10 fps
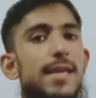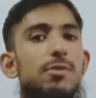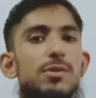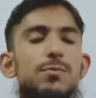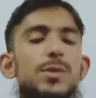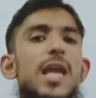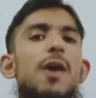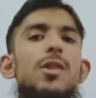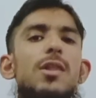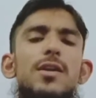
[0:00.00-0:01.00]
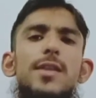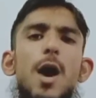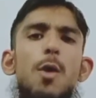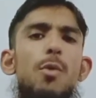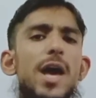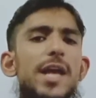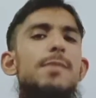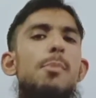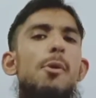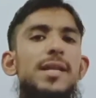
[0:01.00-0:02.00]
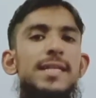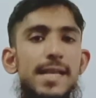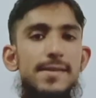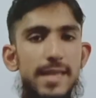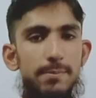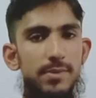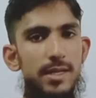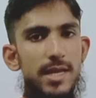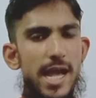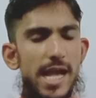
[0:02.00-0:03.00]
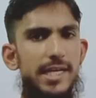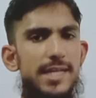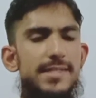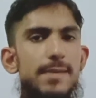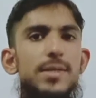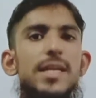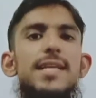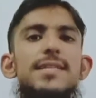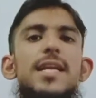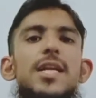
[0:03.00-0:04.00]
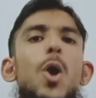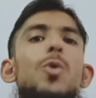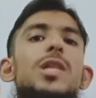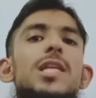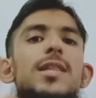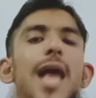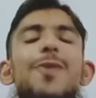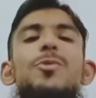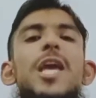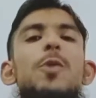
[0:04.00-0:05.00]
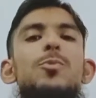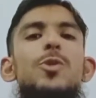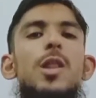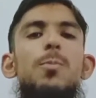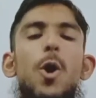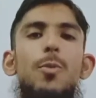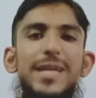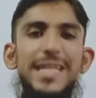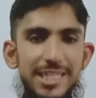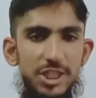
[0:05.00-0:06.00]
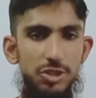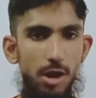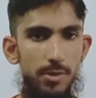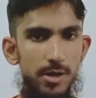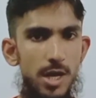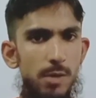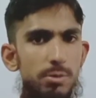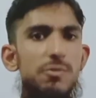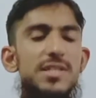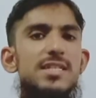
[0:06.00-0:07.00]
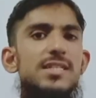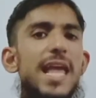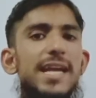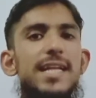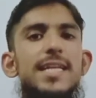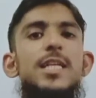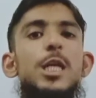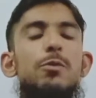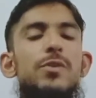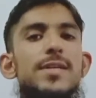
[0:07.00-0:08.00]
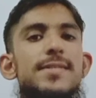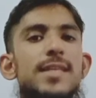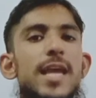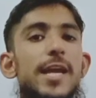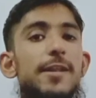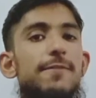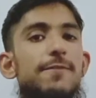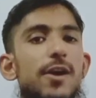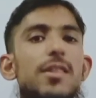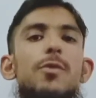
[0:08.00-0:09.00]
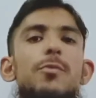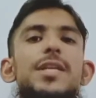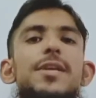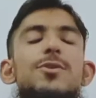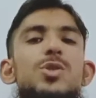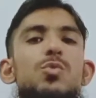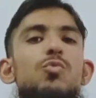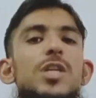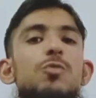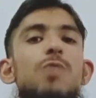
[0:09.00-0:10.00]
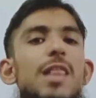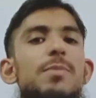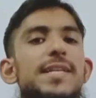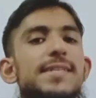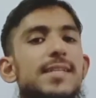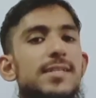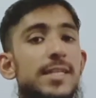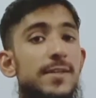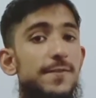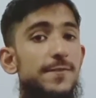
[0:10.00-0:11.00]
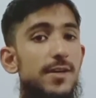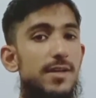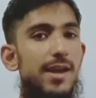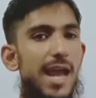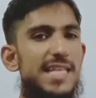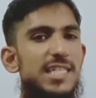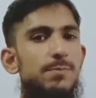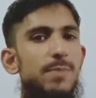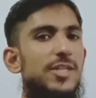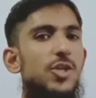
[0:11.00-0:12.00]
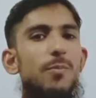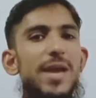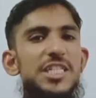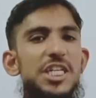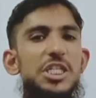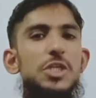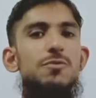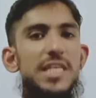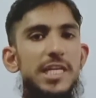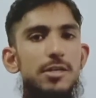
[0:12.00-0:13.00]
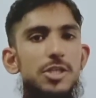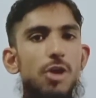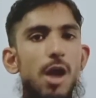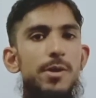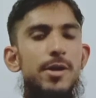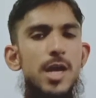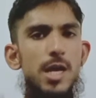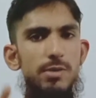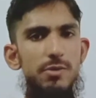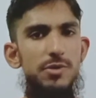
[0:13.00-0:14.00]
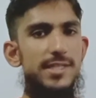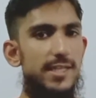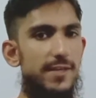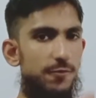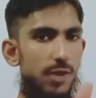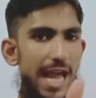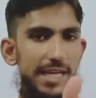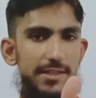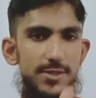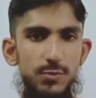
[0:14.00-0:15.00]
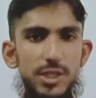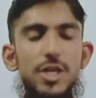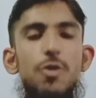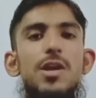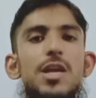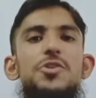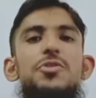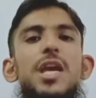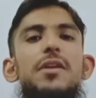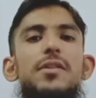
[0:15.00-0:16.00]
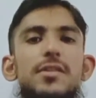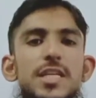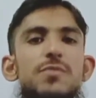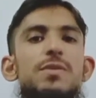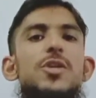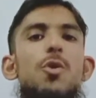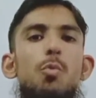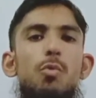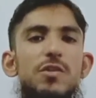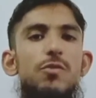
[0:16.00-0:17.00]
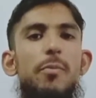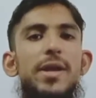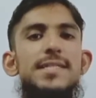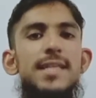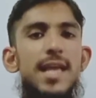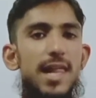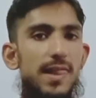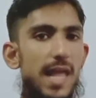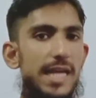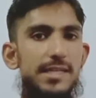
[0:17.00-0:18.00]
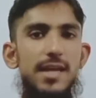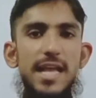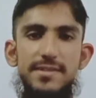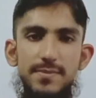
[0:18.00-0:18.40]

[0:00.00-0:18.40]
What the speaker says: 7 we have learned a very important concept. And the concept is that only noun have plural form in English grammar. We will stay connected with us. In further videos, we will be discussing further aspect of adjectives in English grammar. Viewers, if you like this video, share this video with your friends. Like and